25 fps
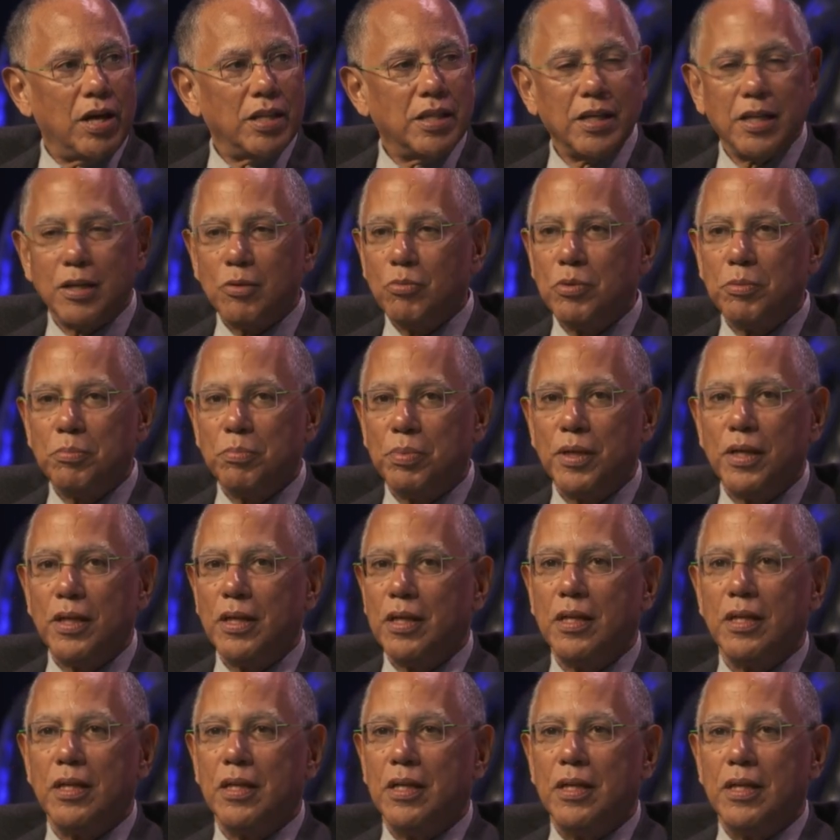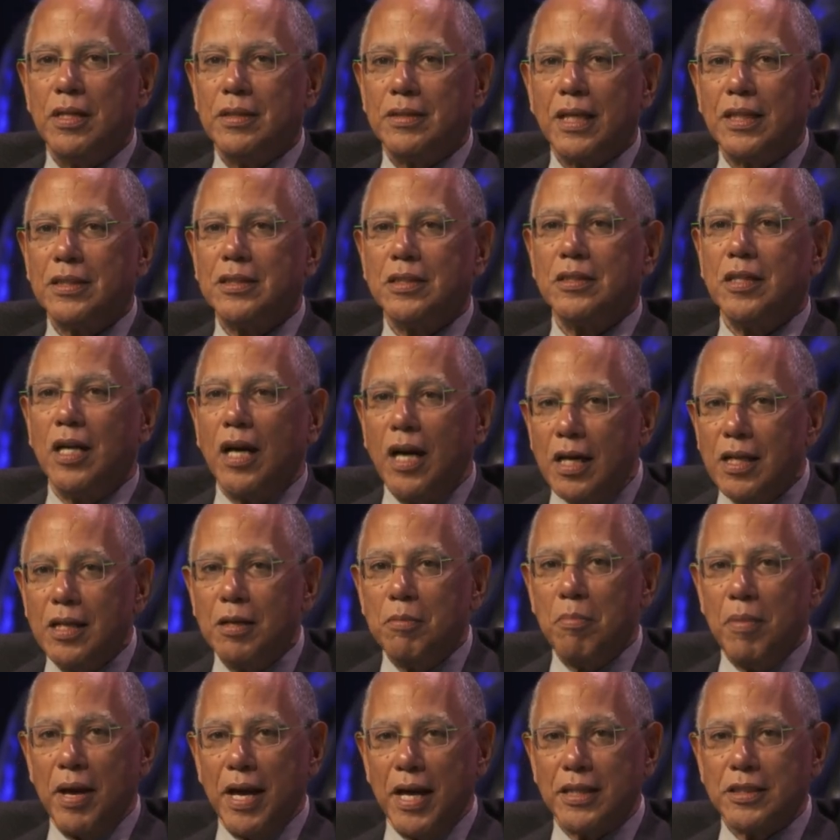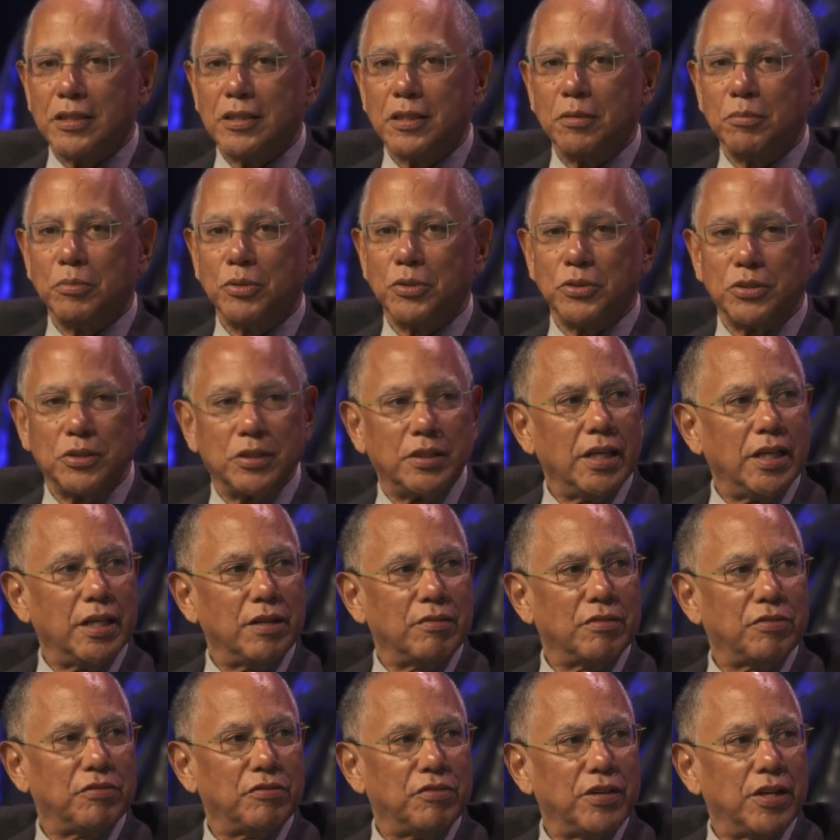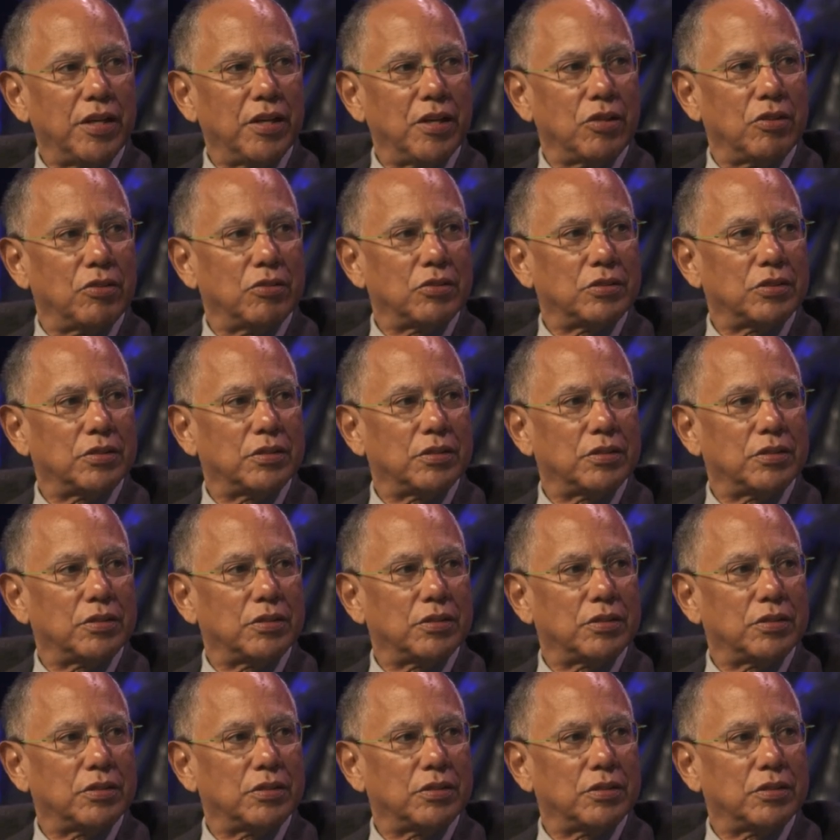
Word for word: I think it would be, that's an unimaginable state of affairs.